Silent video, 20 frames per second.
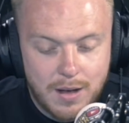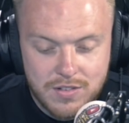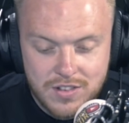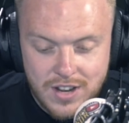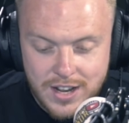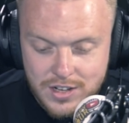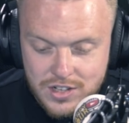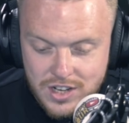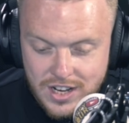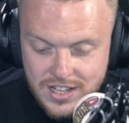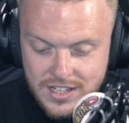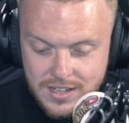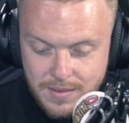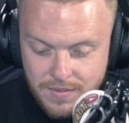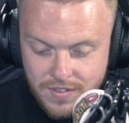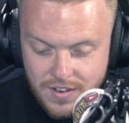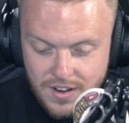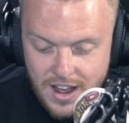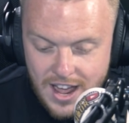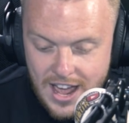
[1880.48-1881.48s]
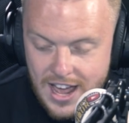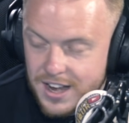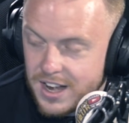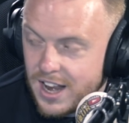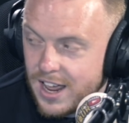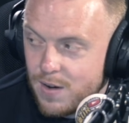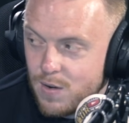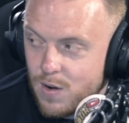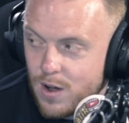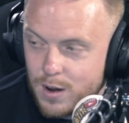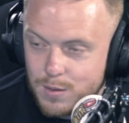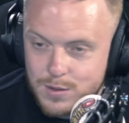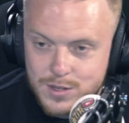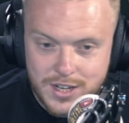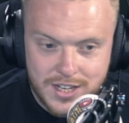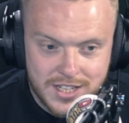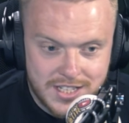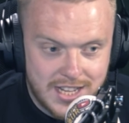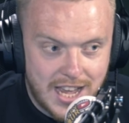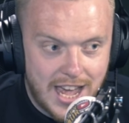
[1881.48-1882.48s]
was literally something I had later on. I was
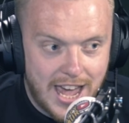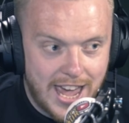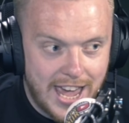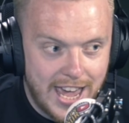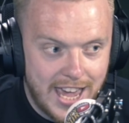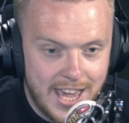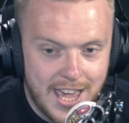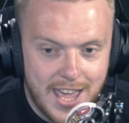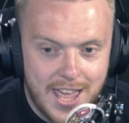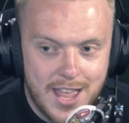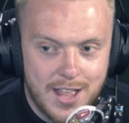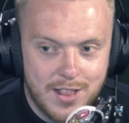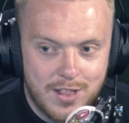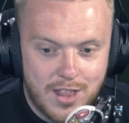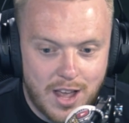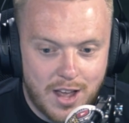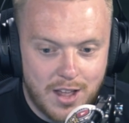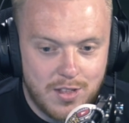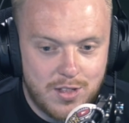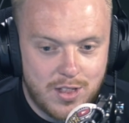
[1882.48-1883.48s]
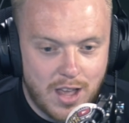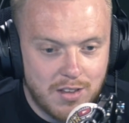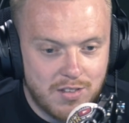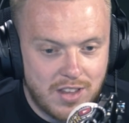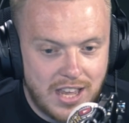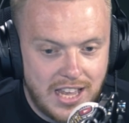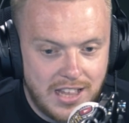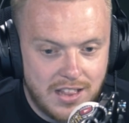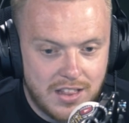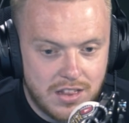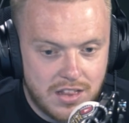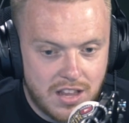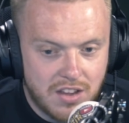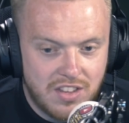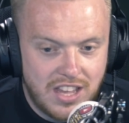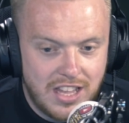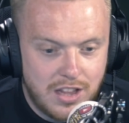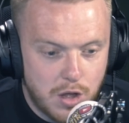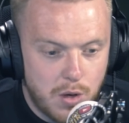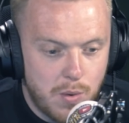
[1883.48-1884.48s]
going to say, does he
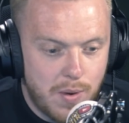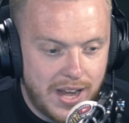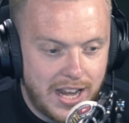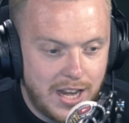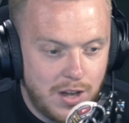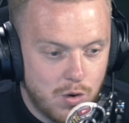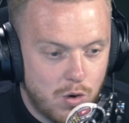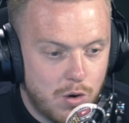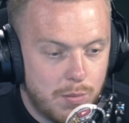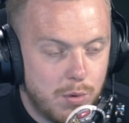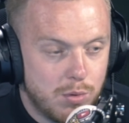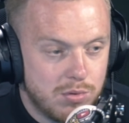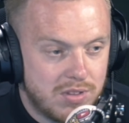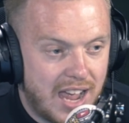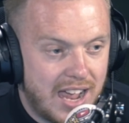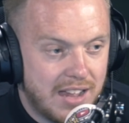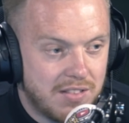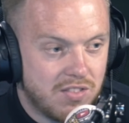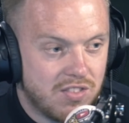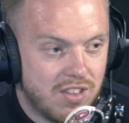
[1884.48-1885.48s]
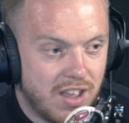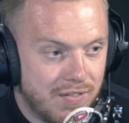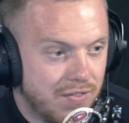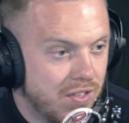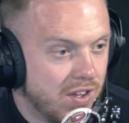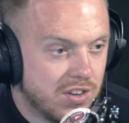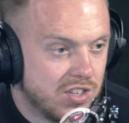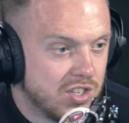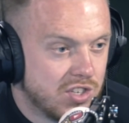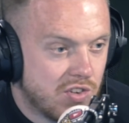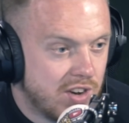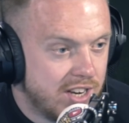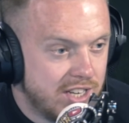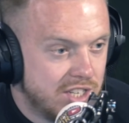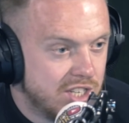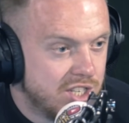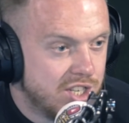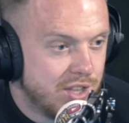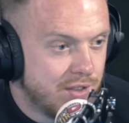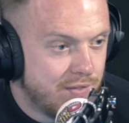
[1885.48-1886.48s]
do any normal dad stuff that just
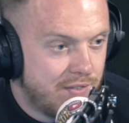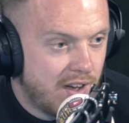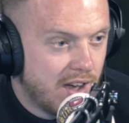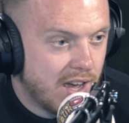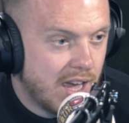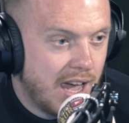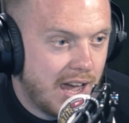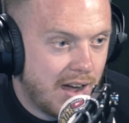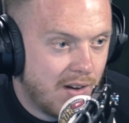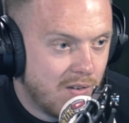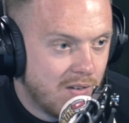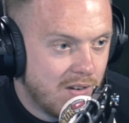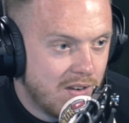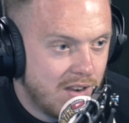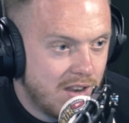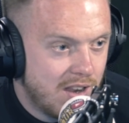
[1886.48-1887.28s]
cringes you the fuck out?